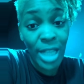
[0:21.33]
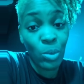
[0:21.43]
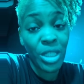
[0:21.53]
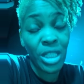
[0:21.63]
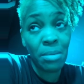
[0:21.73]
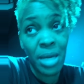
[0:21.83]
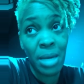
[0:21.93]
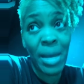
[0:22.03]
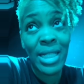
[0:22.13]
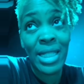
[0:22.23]
that's what she
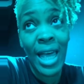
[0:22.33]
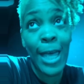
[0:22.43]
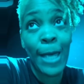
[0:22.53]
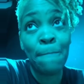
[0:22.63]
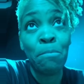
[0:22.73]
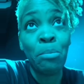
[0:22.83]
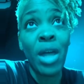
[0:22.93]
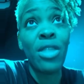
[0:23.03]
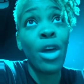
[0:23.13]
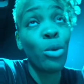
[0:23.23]
mean by saying
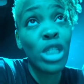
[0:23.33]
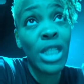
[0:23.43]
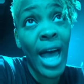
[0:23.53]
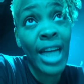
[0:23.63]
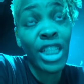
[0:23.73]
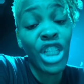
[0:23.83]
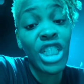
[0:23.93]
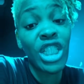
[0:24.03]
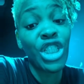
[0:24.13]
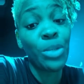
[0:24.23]
they were side
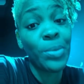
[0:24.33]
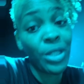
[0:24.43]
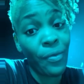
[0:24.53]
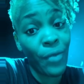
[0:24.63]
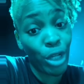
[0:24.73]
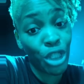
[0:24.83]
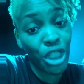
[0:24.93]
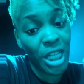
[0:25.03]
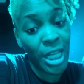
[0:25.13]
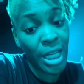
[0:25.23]
chicks and she was the
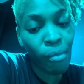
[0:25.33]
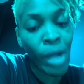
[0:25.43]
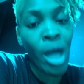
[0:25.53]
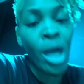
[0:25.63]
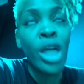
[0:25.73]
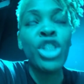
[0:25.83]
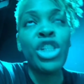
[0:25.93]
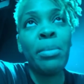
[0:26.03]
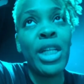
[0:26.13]
first chick. She